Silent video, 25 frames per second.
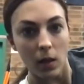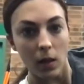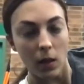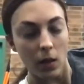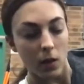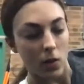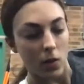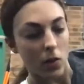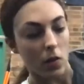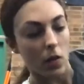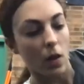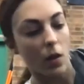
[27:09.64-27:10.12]

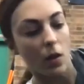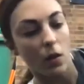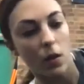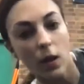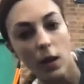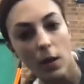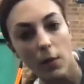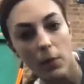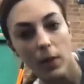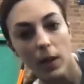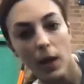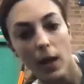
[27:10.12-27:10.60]
So
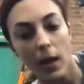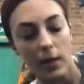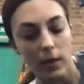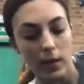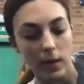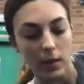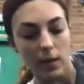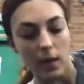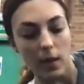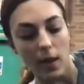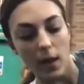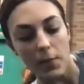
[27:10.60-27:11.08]
let me get the
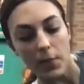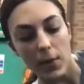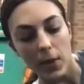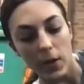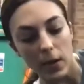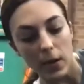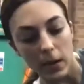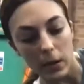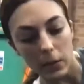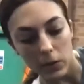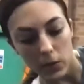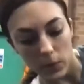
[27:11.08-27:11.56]
timer
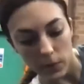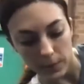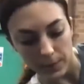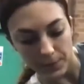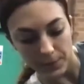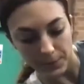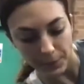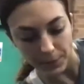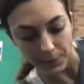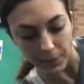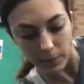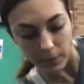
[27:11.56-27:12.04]
out.
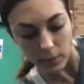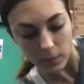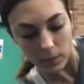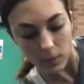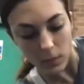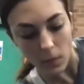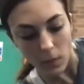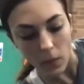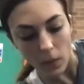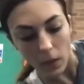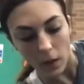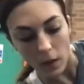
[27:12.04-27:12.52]

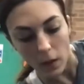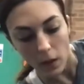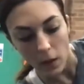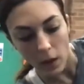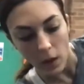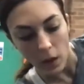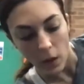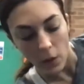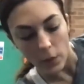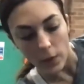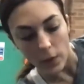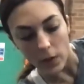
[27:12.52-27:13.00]

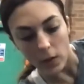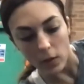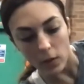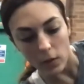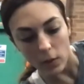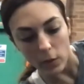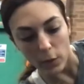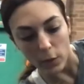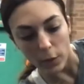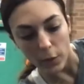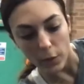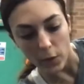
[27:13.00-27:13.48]
We're going
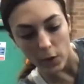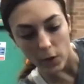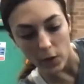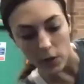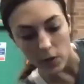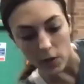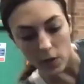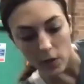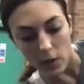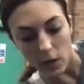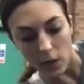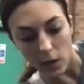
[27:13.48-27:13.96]
to
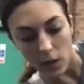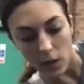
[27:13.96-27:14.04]
first